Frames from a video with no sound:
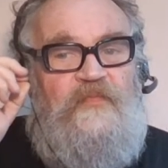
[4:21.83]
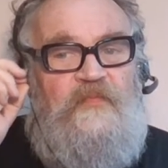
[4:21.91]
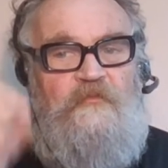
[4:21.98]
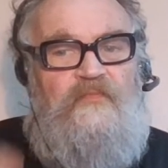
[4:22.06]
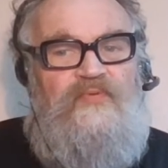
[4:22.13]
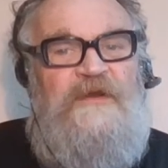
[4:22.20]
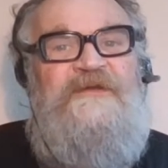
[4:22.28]

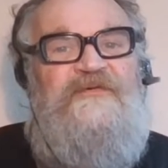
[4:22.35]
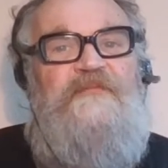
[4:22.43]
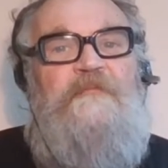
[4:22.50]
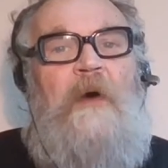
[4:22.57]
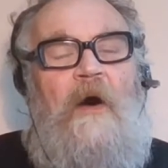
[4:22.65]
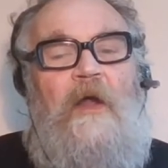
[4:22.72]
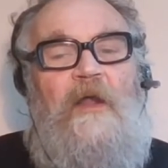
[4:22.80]
British
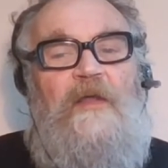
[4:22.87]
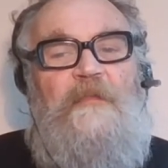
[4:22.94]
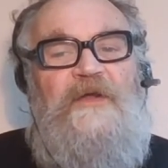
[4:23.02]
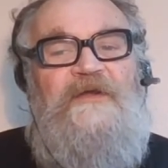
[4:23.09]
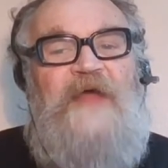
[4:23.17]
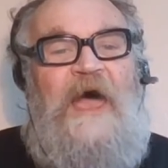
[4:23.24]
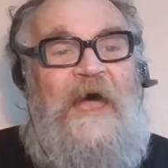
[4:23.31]

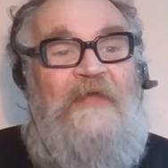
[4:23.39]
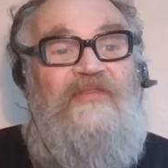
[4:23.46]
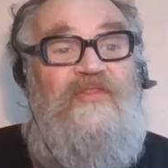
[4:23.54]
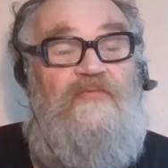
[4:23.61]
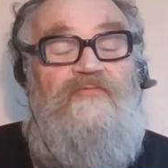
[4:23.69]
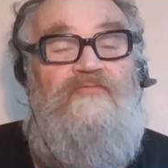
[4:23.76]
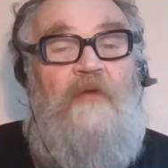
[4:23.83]
Parliament had
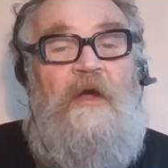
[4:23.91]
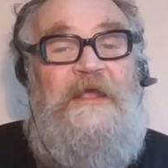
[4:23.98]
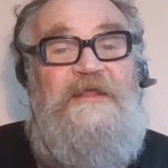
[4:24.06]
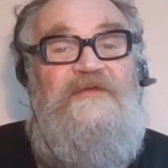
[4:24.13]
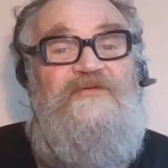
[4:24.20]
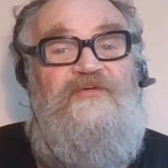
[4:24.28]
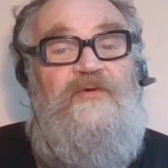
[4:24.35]
the right
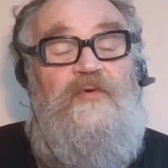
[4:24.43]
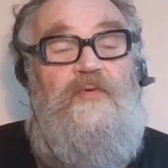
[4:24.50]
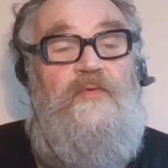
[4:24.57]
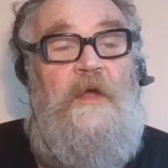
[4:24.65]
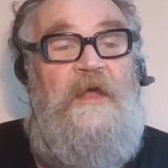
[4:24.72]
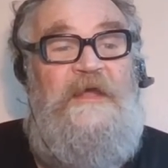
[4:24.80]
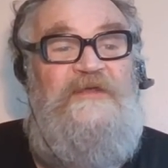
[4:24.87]
to
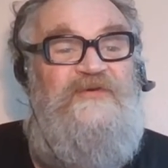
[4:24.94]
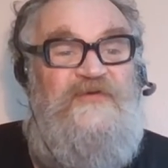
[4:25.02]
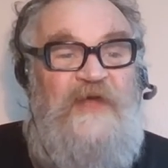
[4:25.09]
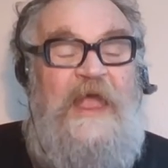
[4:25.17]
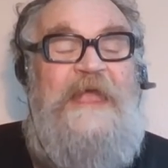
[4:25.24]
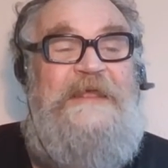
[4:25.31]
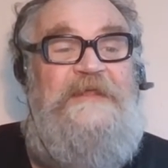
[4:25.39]

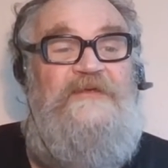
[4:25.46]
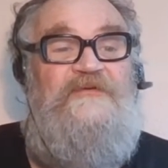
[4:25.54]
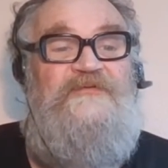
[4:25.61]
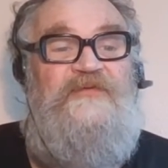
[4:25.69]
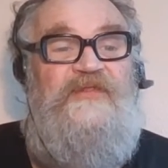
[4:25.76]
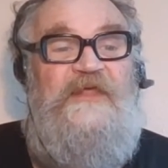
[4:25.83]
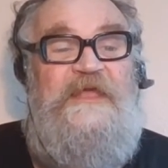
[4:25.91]

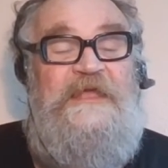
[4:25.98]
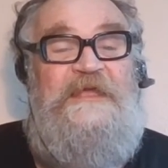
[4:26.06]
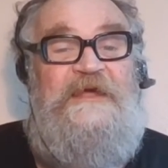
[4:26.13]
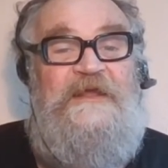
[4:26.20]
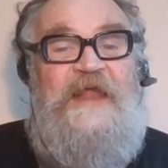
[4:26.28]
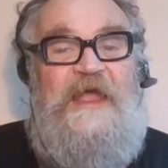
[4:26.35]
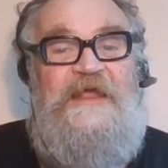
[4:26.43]
change the
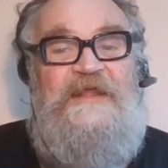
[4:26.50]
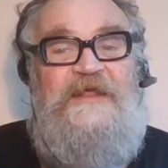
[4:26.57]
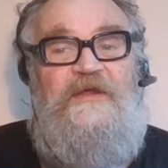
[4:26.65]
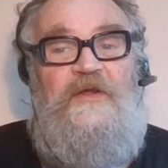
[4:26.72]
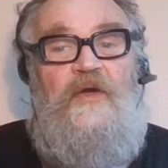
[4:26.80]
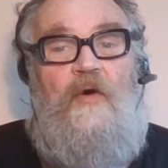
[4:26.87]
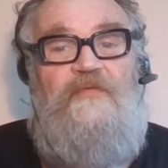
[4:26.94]

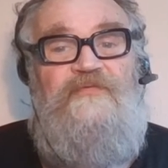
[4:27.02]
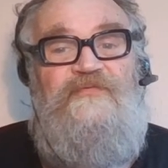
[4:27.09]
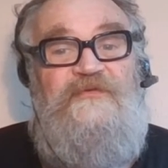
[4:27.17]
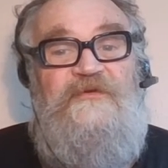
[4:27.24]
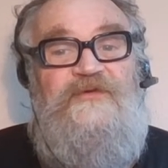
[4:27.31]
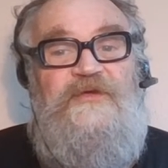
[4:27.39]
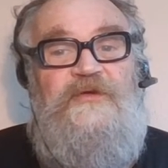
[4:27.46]
Canadian
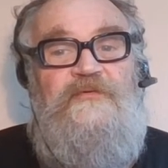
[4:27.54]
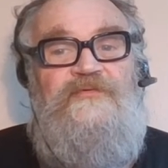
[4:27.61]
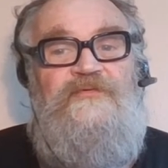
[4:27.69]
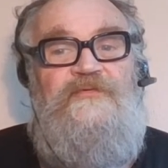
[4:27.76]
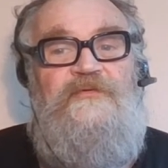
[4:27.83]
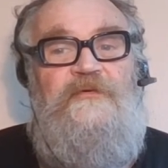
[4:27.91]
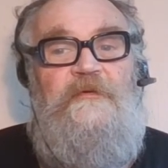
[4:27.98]

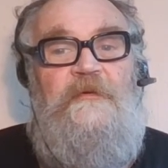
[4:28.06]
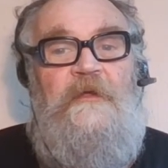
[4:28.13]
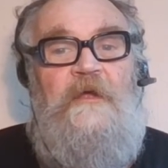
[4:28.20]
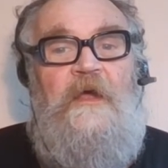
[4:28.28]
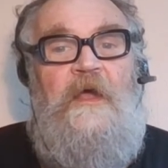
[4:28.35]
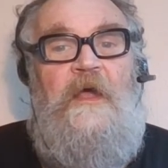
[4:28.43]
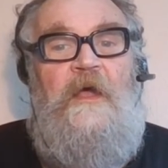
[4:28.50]
constitution.
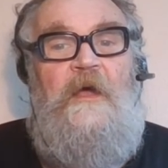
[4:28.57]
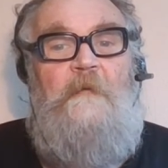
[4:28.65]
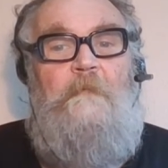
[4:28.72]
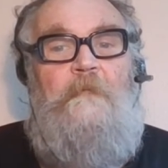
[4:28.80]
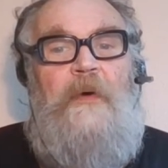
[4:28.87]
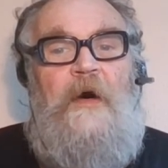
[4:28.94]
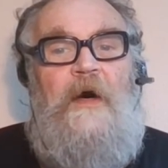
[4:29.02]

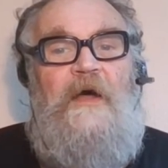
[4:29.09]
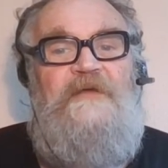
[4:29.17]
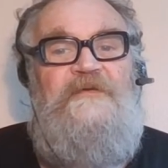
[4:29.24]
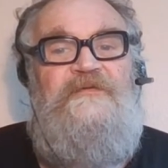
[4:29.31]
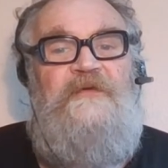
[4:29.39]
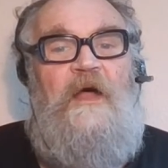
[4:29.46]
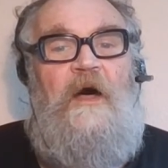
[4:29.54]

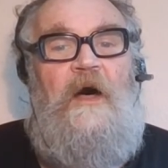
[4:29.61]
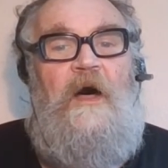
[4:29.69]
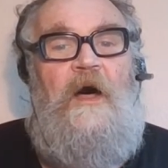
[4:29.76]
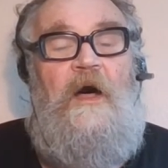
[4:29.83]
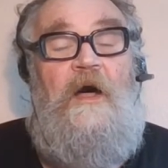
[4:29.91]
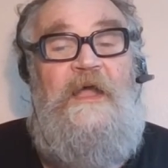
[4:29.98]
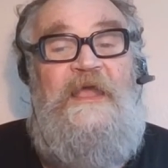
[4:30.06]
But
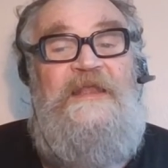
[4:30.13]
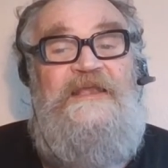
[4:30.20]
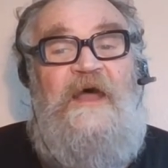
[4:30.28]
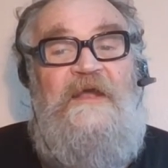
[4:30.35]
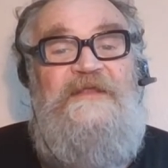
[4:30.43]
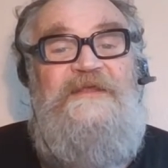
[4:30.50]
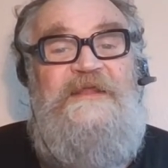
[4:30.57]
in
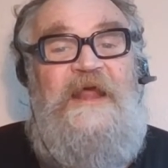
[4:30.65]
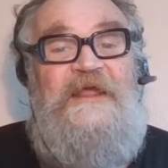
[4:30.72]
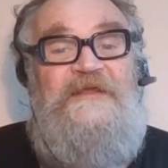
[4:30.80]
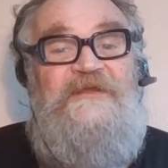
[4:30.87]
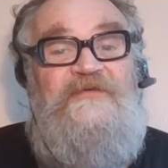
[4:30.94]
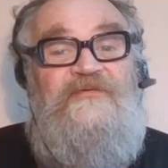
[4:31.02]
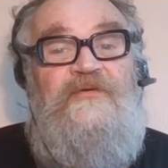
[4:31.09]

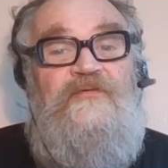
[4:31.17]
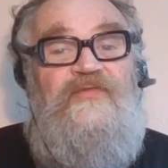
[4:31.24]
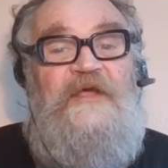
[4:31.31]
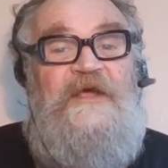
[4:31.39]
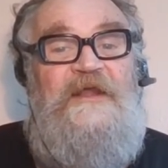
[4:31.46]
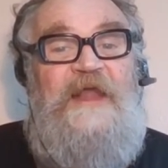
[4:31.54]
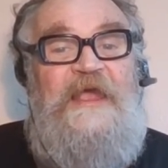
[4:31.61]
1982, the
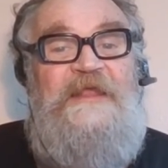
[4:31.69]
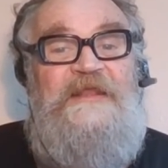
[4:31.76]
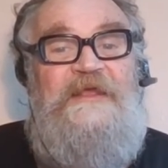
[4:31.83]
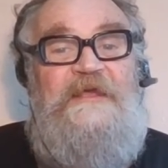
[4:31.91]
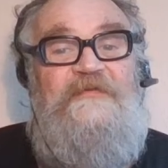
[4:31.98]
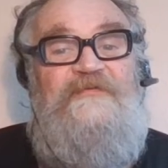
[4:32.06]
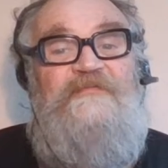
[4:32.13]

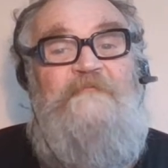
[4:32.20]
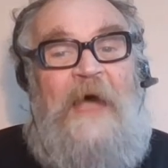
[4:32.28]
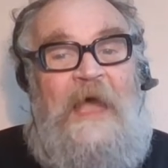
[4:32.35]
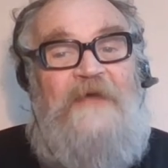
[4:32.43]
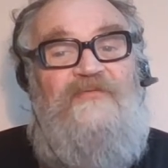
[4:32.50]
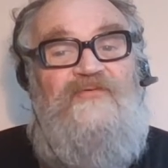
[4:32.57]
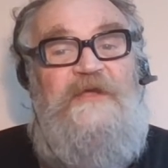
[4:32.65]
Canadians
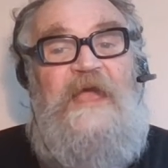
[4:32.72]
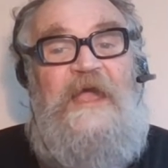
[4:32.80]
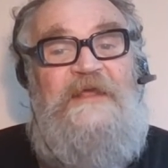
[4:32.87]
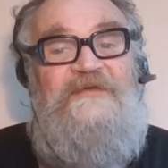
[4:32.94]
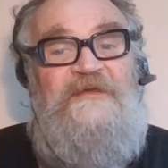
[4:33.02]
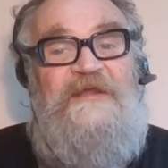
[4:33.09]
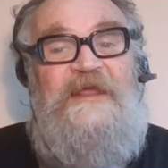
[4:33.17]

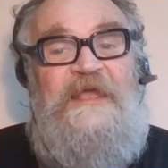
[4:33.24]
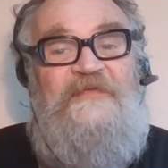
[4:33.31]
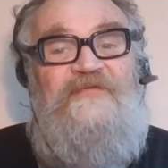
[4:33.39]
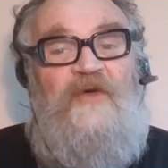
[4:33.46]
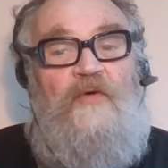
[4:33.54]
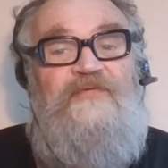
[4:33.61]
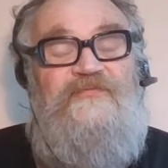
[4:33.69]
patriated its
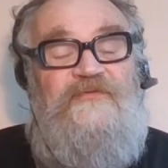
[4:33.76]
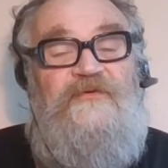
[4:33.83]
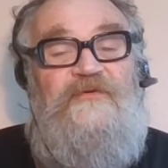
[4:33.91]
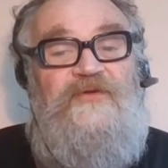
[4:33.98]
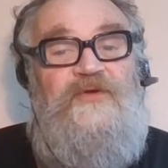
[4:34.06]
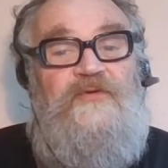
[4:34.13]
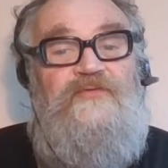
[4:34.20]

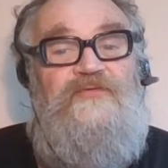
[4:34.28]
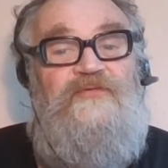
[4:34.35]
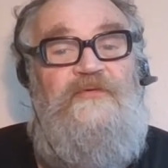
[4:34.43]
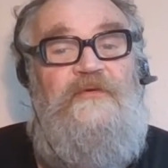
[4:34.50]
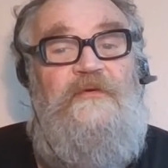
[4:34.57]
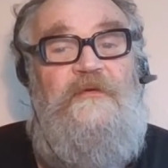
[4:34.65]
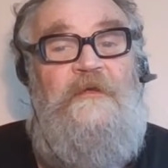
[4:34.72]

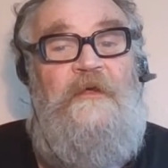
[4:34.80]
constitution.